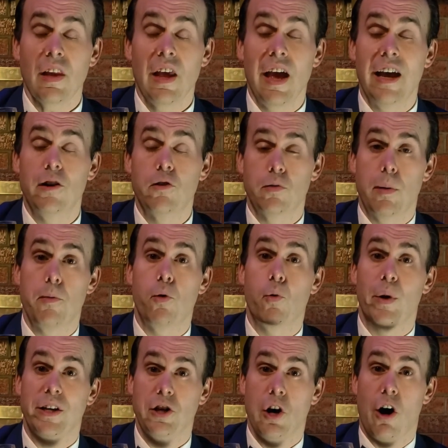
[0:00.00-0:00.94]
And remember
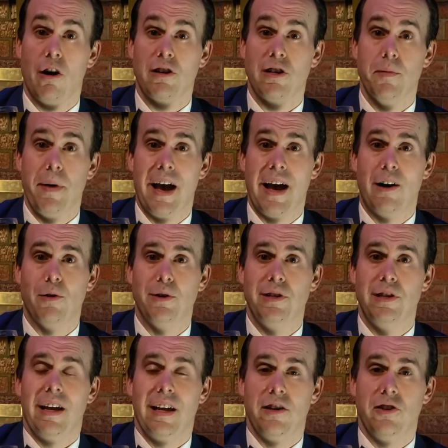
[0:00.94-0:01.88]
we talked about
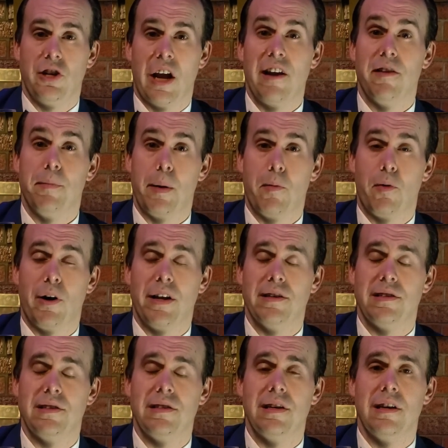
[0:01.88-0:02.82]
in Chain of
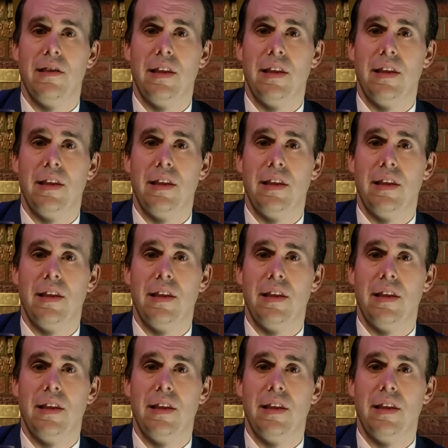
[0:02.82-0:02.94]
Memories